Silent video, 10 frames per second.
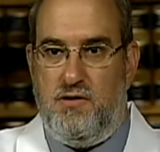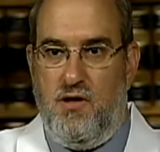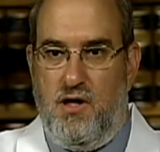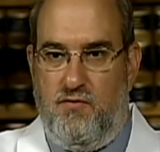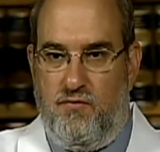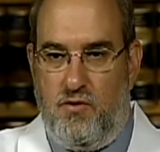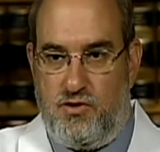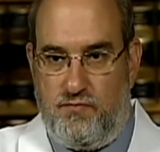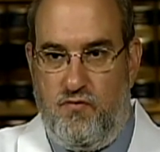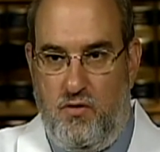uh, for,
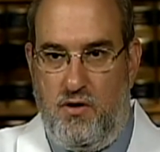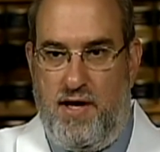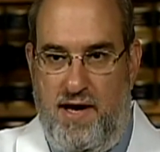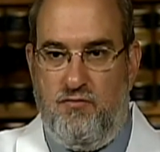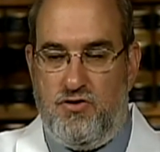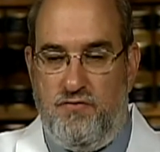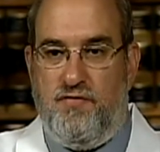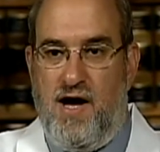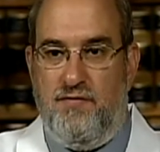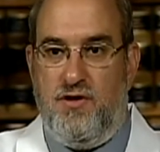for an average of
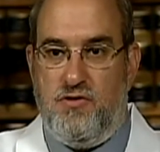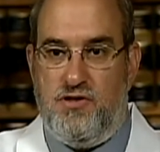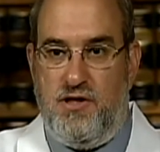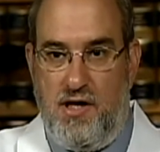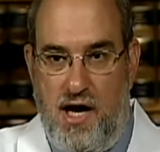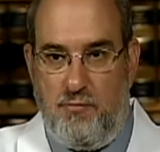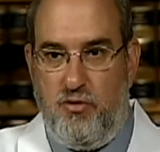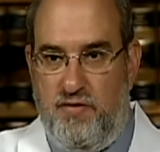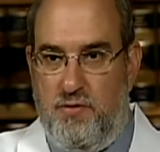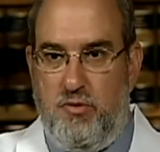five years did not
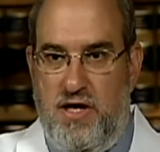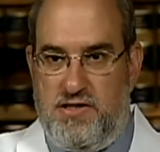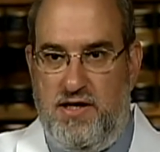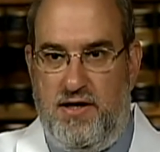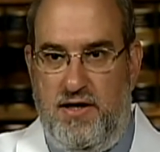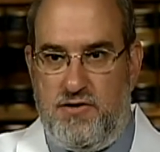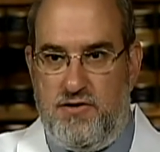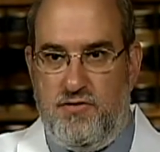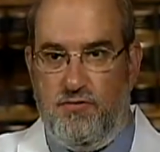prevent prostate cancer.